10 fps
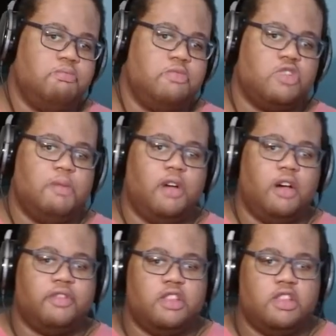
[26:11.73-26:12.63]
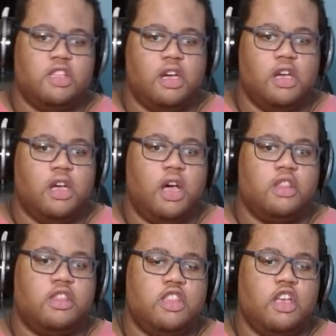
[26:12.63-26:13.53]
strip off the
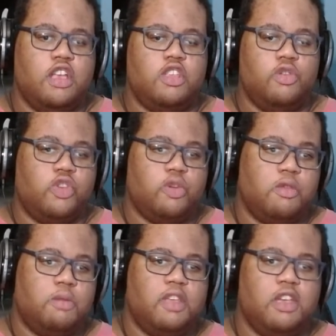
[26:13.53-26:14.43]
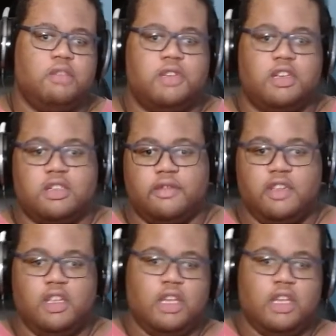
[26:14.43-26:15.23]
UPS because of